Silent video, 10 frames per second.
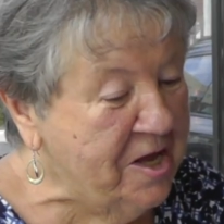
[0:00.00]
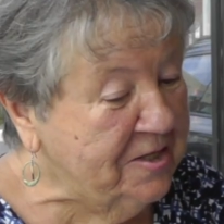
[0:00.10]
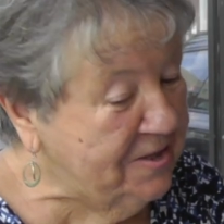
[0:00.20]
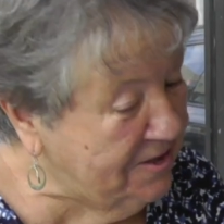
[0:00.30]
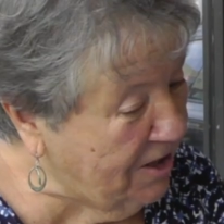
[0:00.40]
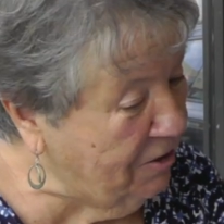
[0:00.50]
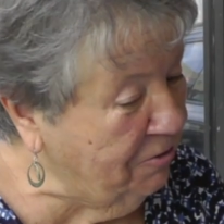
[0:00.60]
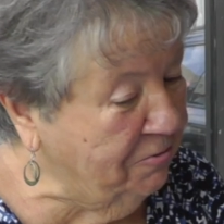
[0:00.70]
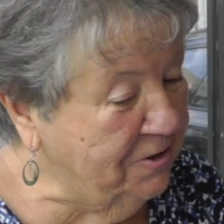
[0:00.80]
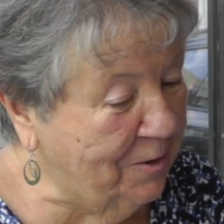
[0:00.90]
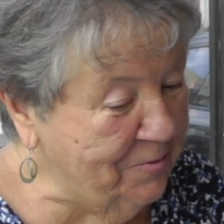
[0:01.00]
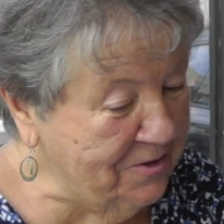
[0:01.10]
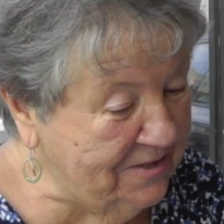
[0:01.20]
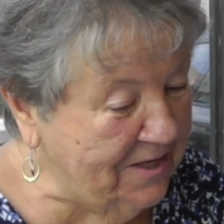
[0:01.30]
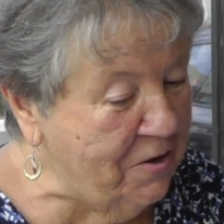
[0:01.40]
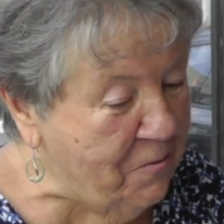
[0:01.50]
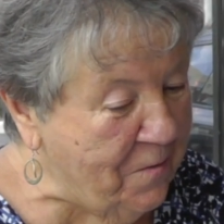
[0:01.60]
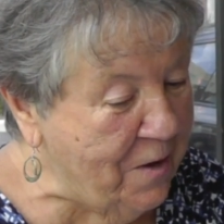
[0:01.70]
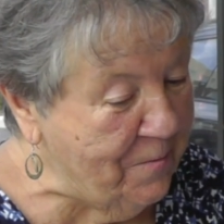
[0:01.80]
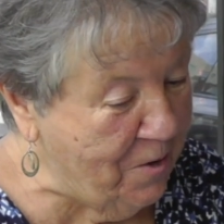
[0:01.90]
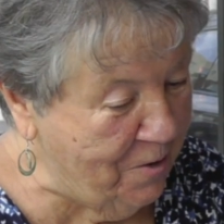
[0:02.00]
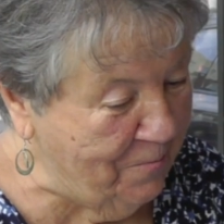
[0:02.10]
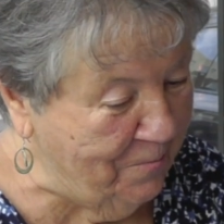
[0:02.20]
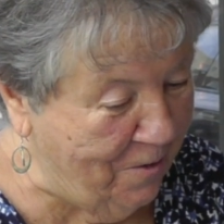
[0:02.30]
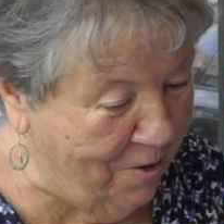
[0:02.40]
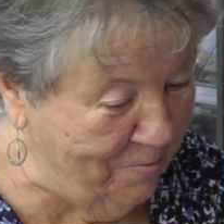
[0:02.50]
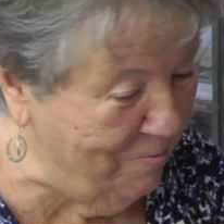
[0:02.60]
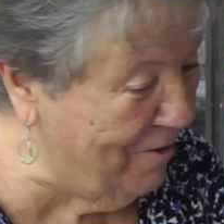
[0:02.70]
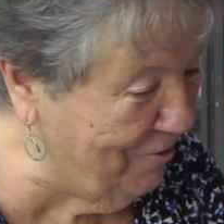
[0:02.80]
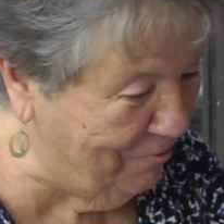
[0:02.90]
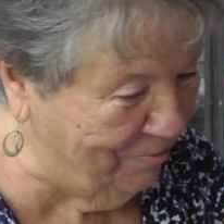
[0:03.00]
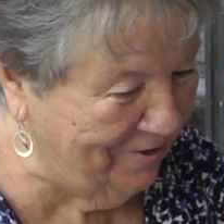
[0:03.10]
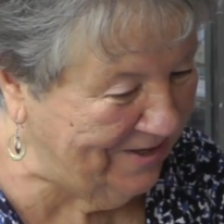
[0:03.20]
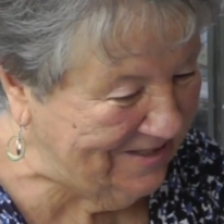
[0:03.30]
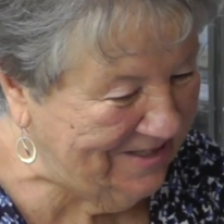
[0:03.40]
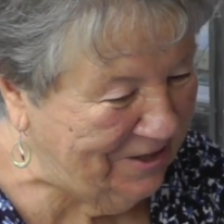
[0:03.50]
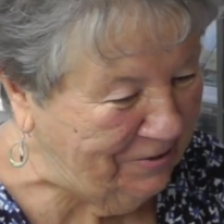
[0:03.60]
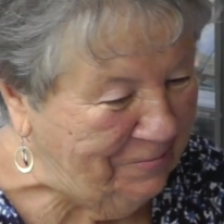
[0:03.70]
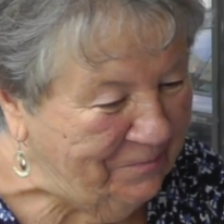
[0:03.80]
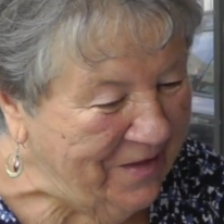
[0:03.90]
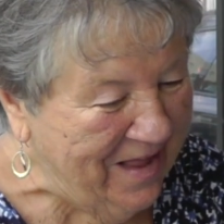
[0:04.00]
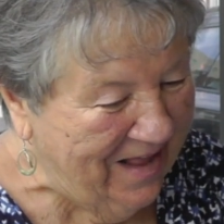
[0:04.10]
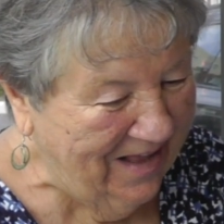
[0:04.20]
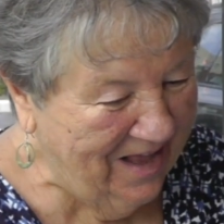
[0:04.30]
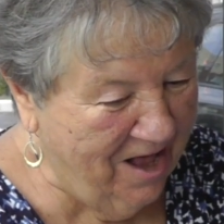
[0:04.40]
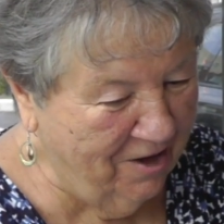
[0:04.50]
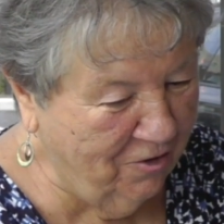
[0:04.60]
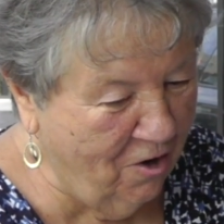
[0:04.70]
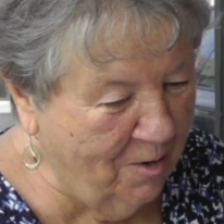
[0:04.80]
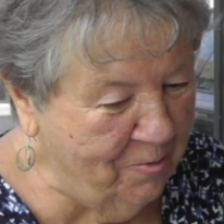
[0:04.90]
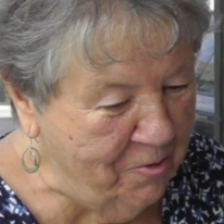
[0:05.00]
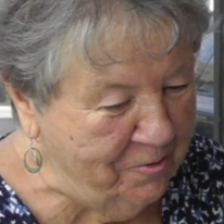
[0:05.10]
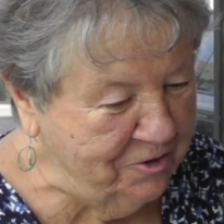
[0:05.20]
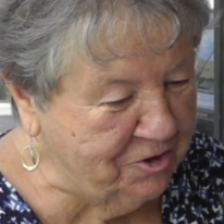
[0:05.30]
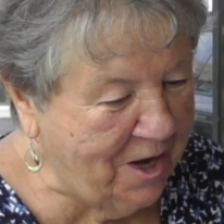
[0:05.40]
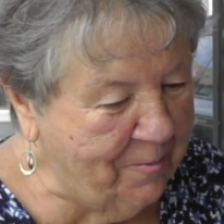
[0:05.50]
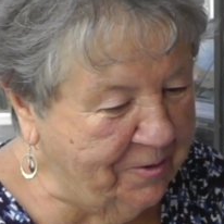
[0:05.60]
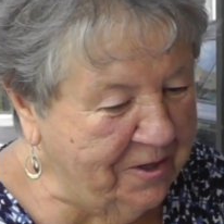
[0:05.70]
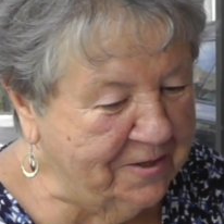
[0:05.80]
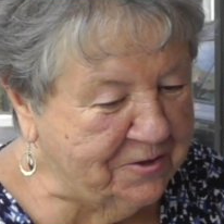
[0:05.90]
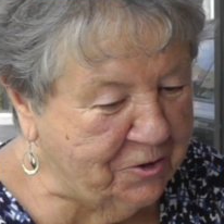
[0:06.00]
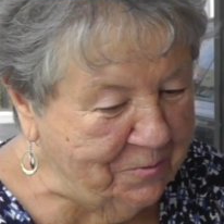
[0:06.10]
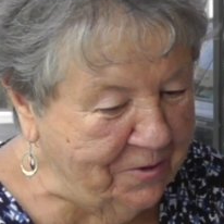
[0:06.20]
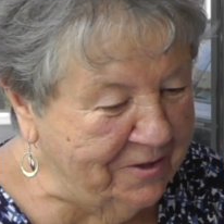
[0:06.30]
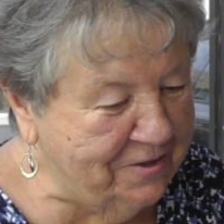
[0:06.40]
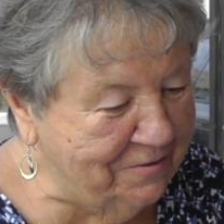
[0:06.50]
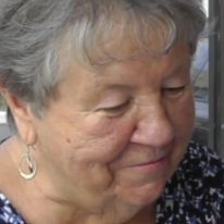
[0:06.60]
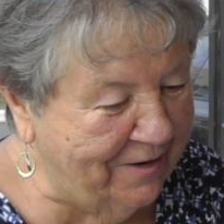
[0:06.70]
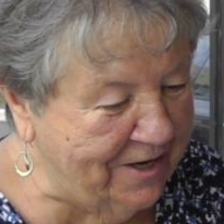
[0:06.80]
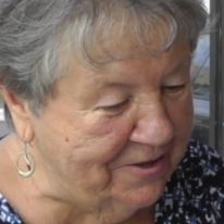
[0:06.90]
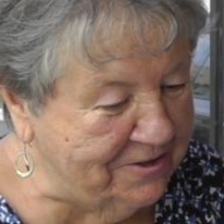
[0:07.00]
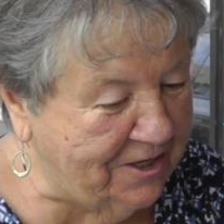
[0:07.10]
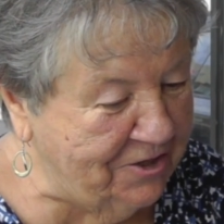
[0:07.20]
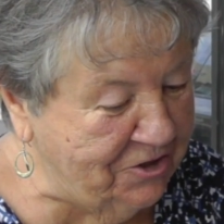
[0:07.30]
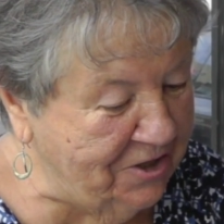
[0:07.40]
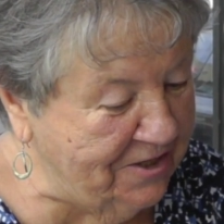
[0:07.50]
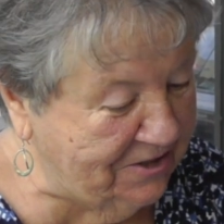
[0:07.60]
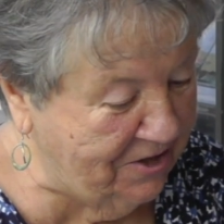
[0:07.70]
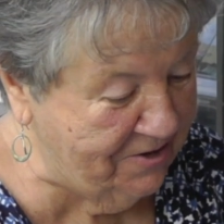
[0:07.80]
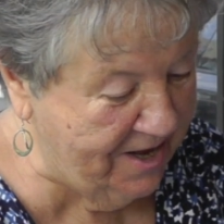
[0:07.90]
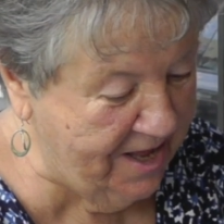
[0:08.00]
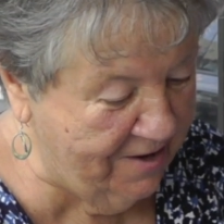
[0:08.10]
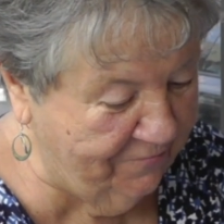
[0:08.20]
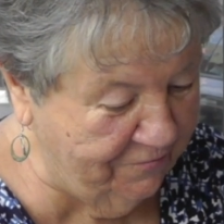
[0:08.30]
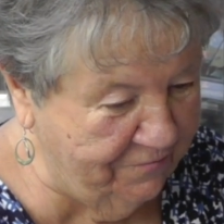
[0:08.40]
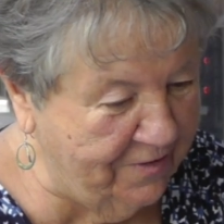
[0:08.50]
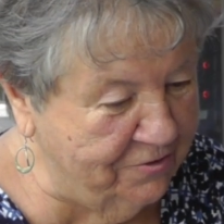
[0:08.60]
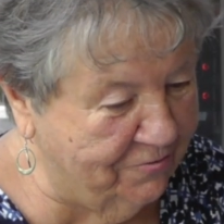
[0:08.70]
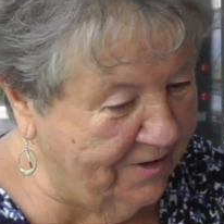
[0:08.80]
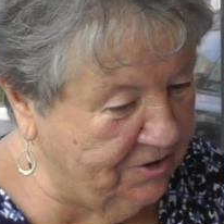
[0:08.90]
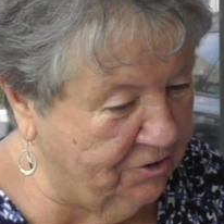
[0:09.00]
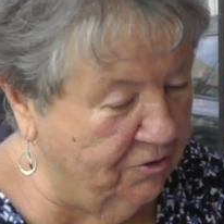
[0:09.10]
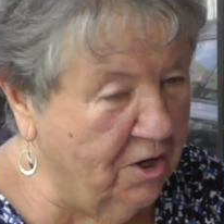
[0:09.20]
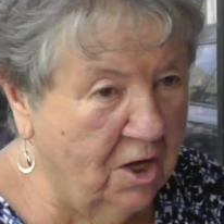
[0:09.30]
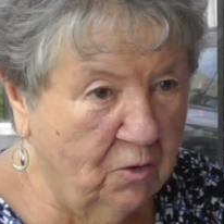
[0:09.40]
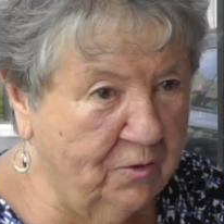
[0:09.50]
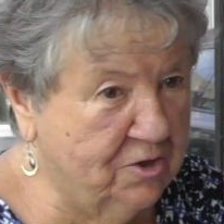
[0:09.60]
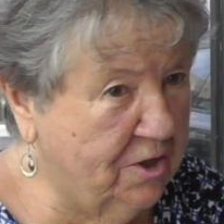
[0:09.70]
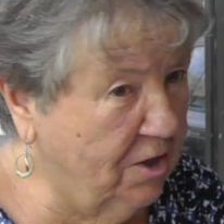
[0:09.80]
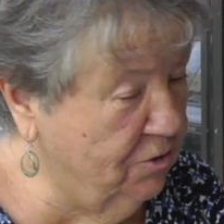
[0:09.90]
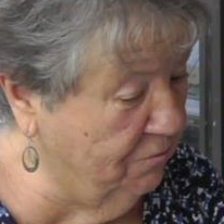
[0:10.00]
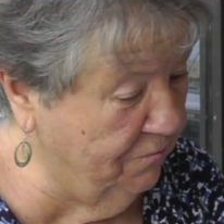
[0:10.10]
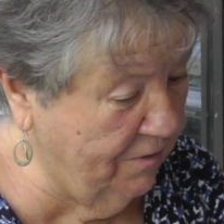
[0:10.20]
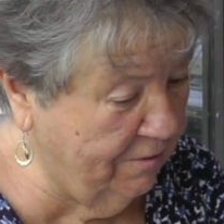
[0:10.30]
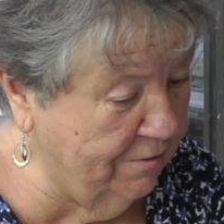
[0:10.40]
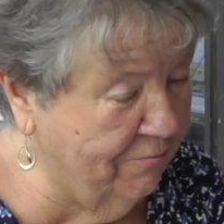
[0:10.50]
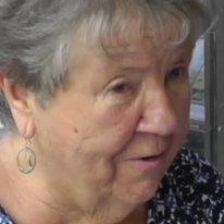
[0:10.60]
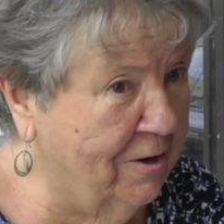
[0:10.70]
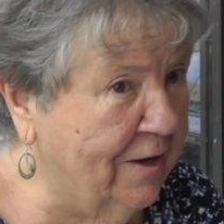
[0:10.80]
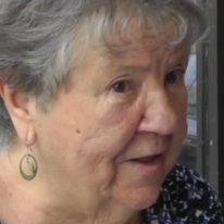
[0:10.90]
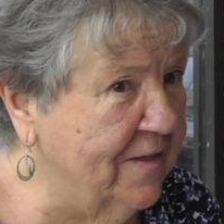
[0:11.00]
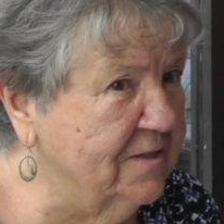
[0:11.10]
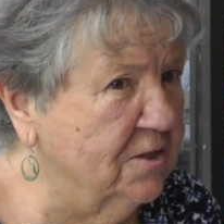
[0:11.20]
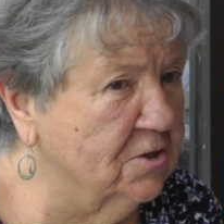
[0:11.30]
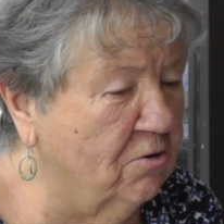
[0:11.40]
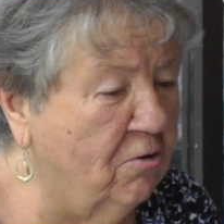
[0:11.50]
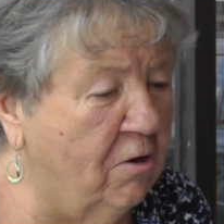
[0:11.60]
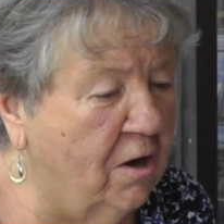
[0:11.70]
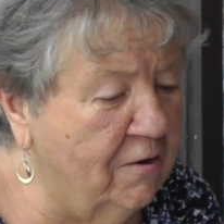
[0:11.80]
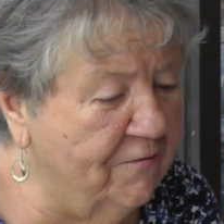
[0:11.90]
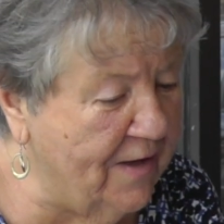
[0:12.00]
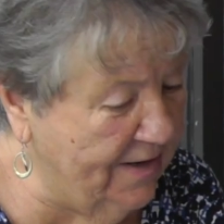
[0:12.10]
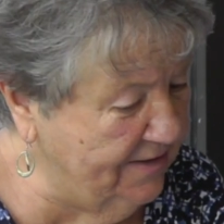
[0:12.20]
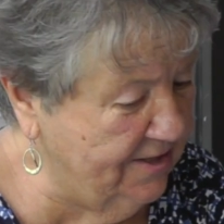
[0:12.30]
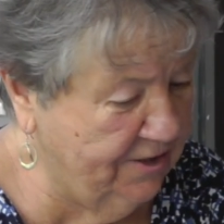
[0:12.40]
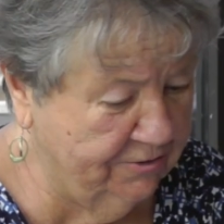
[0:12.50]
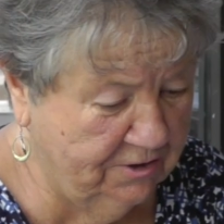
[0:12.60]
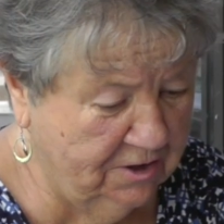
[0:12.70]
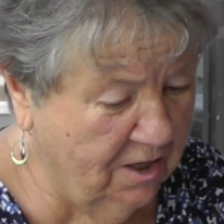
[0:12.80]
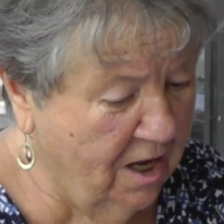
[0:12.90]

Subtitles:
So WCOM, our mother place here, Carrboro and Chapel Hills Community Radio Station is going to have a fundraiser, which they do very rarely. This is all volunteers.